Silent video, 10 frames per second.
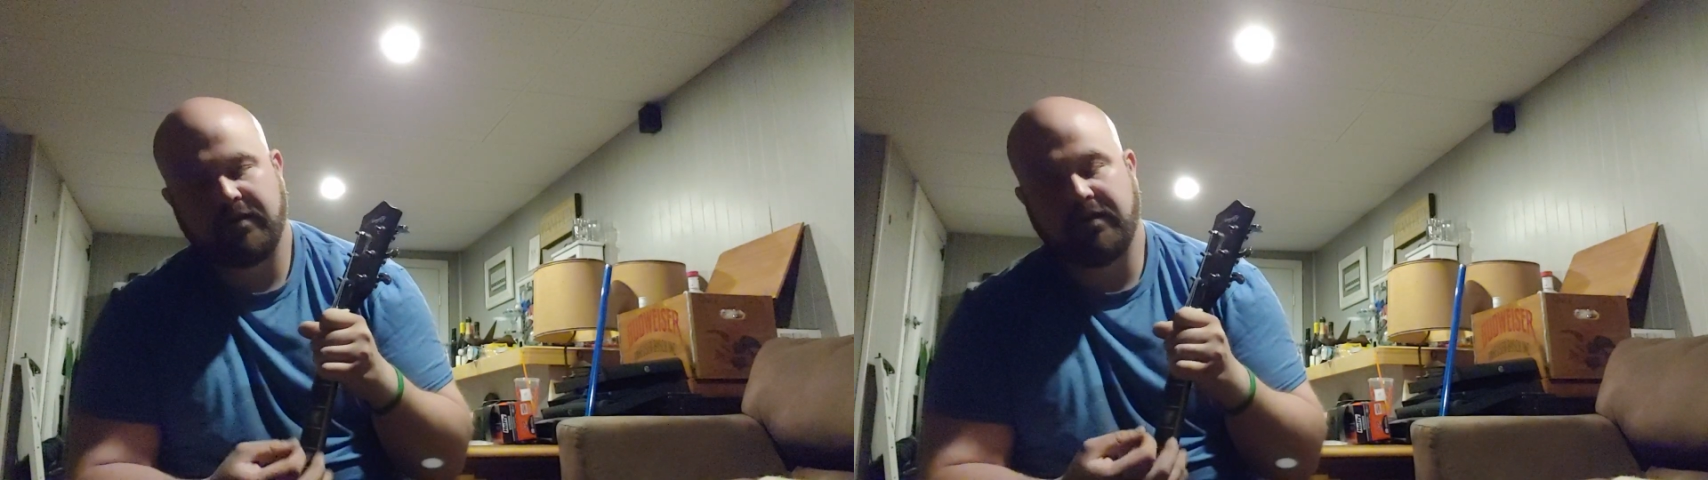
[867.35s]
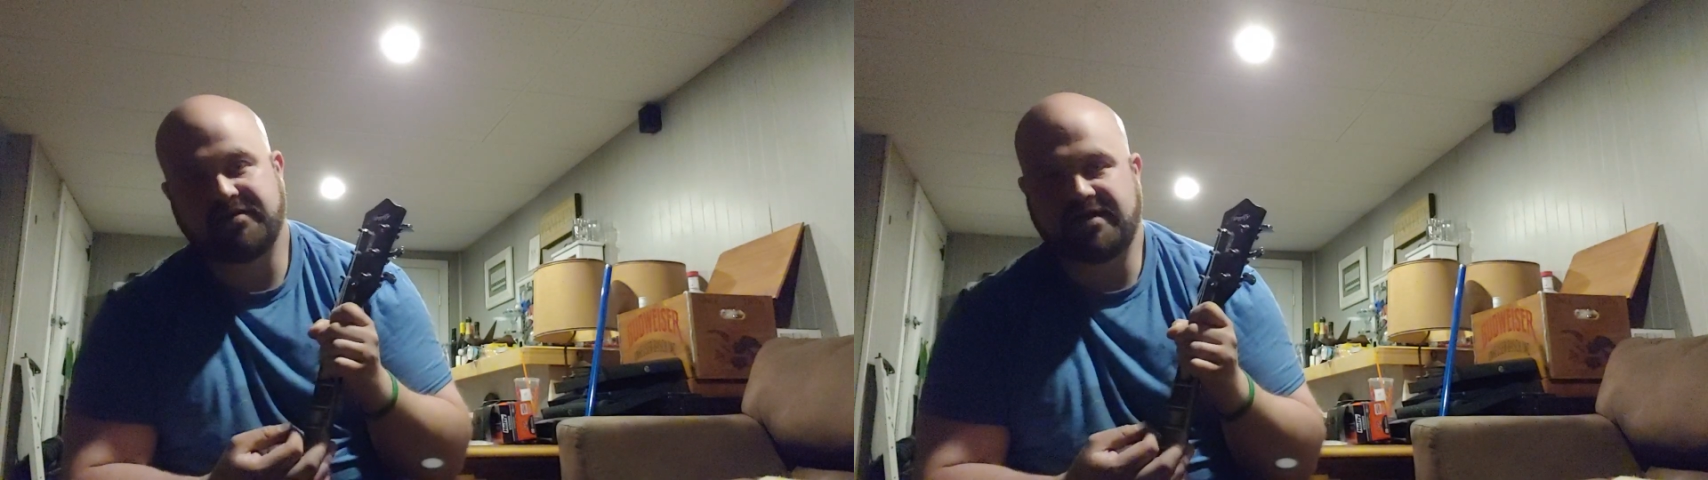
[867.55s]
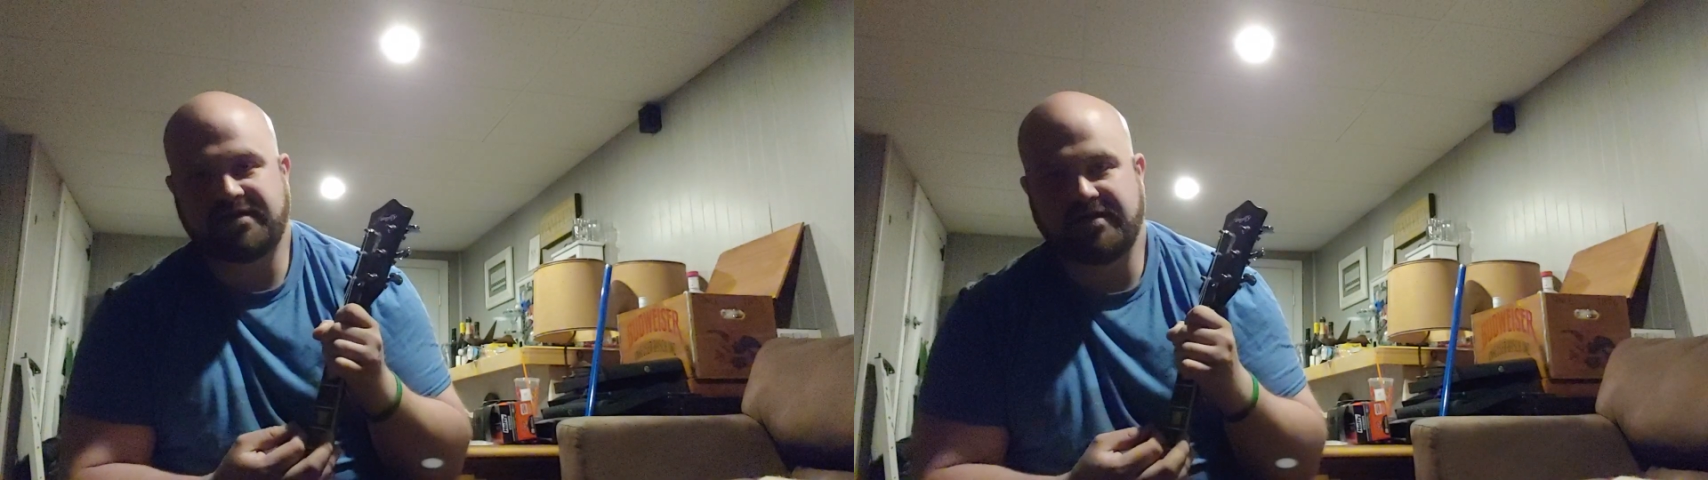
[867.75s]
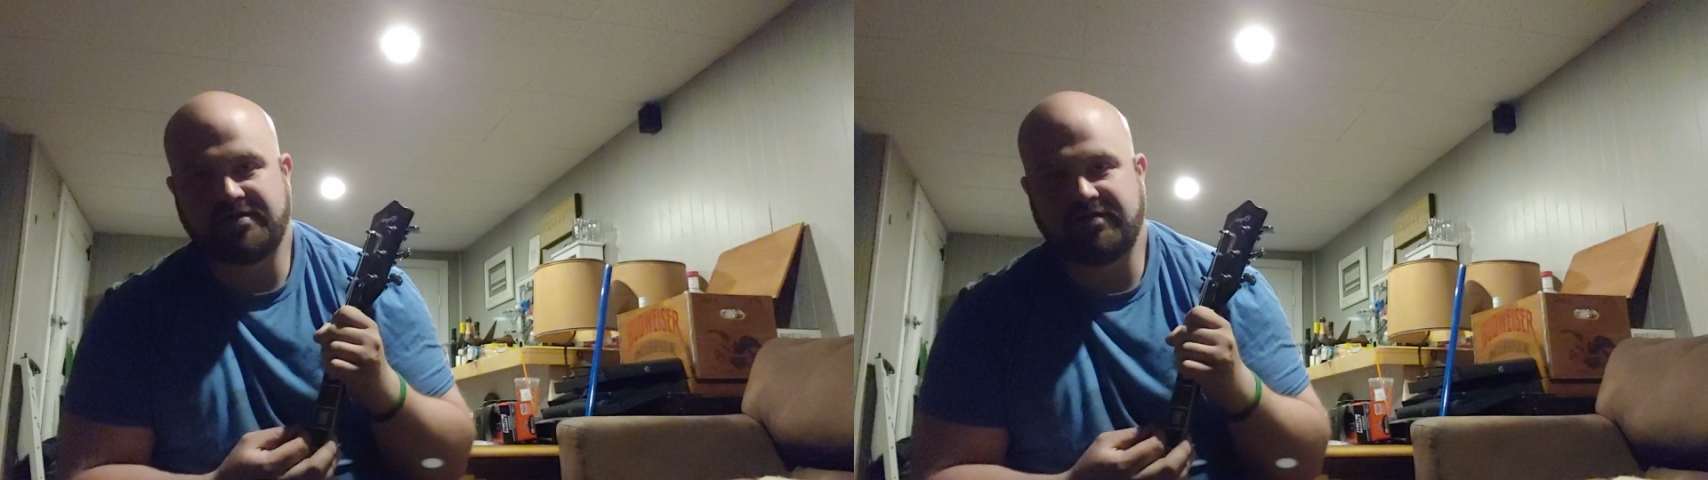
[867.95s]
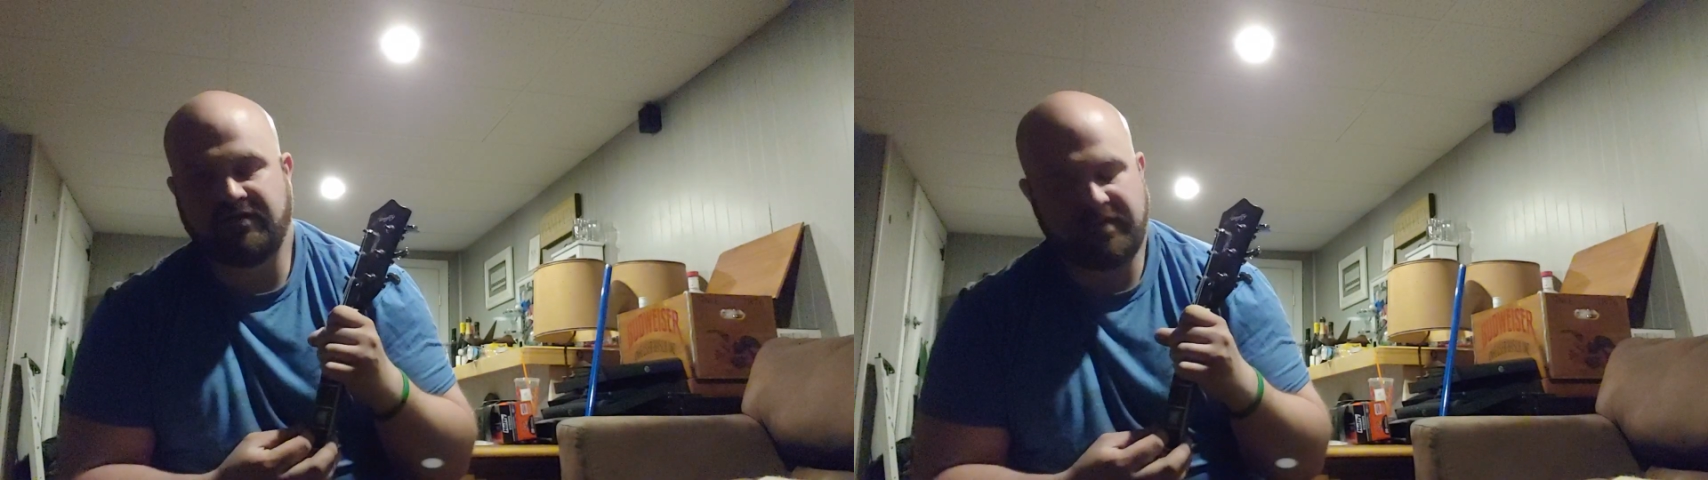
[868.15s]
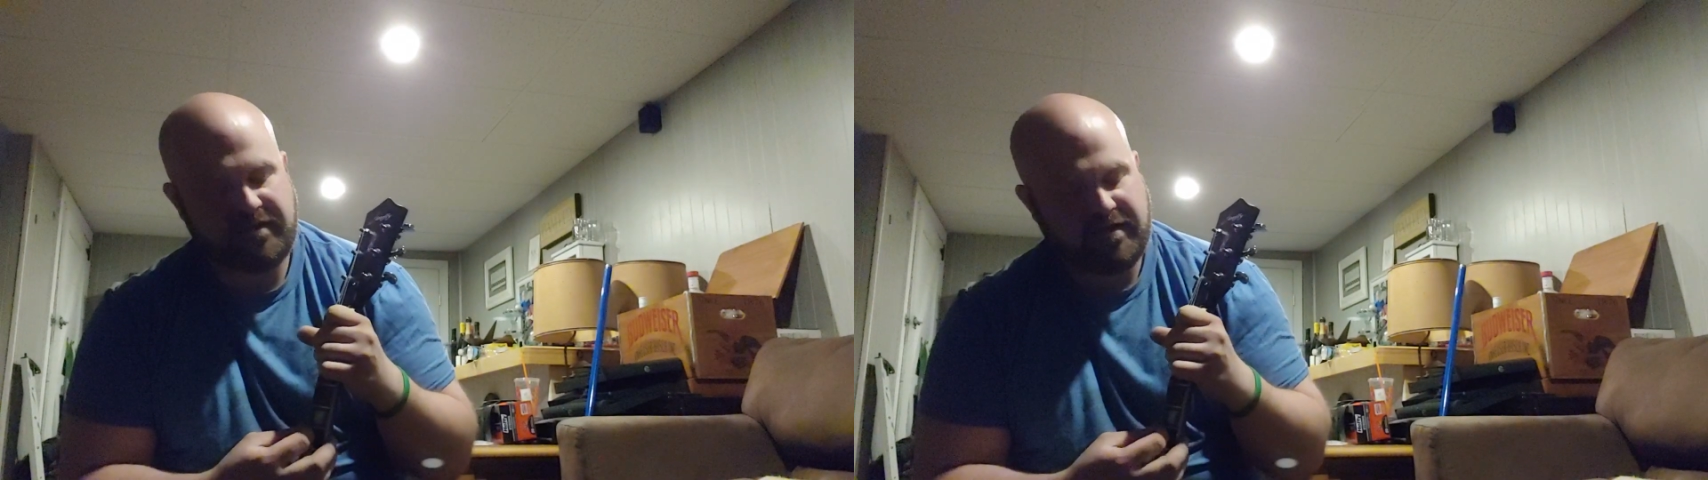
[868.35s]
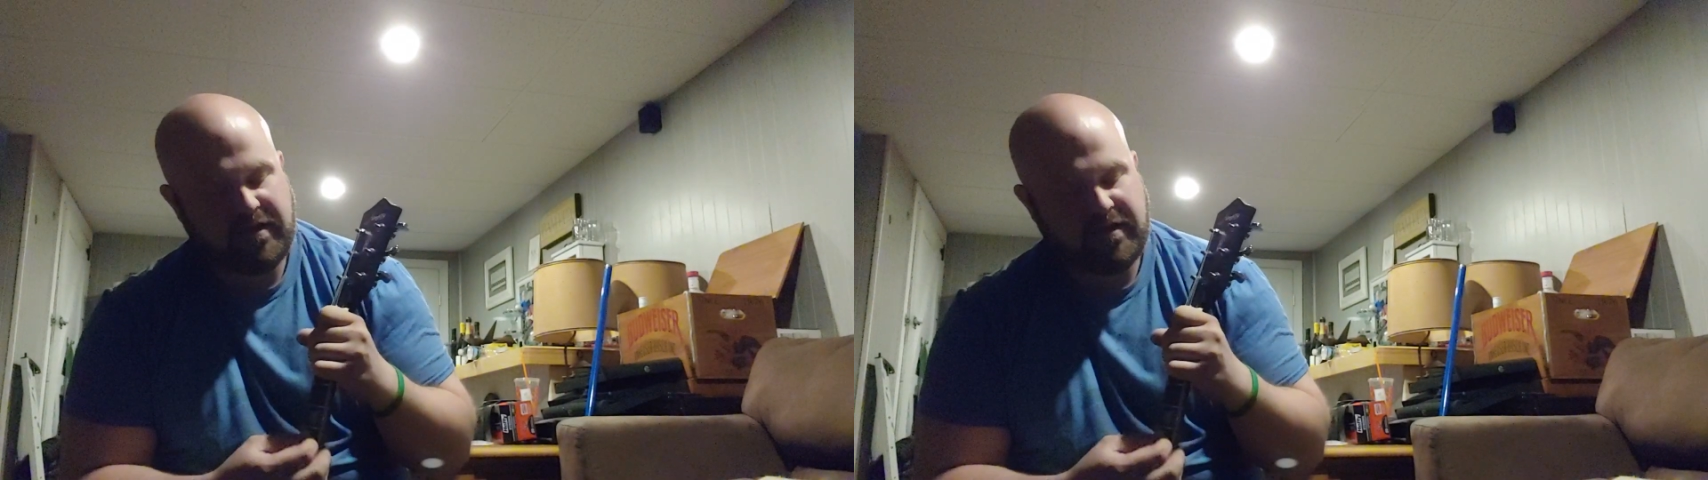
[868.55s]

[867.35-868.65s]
It's actually out of tune already.